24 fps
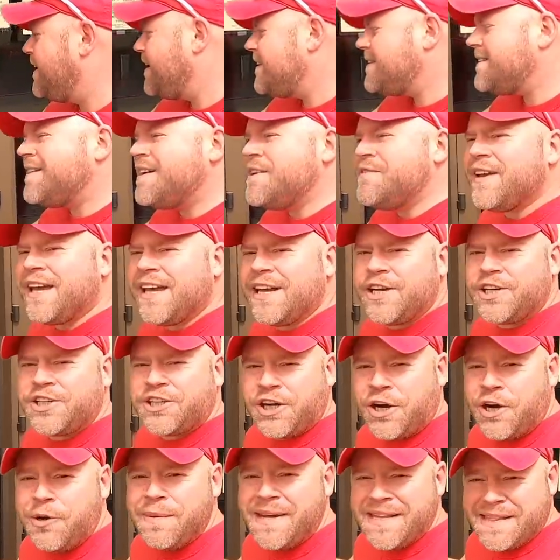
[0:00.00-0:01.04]
They're even gonna
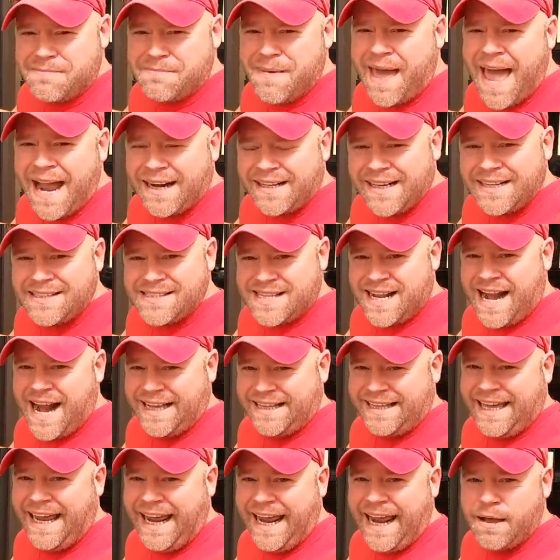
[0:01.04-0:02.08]
show me the magnets that I
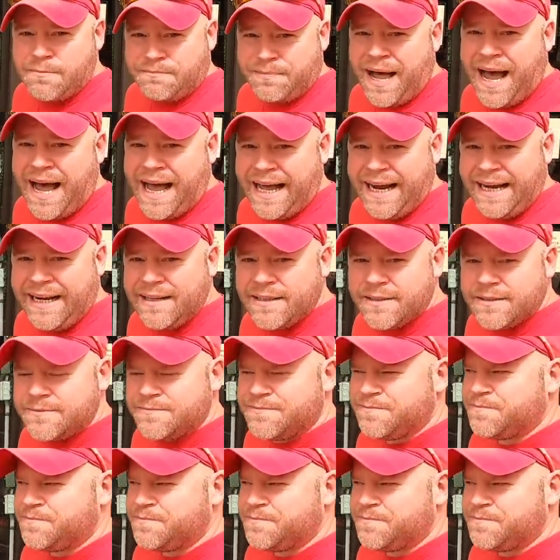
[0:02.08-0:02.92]
can't buy?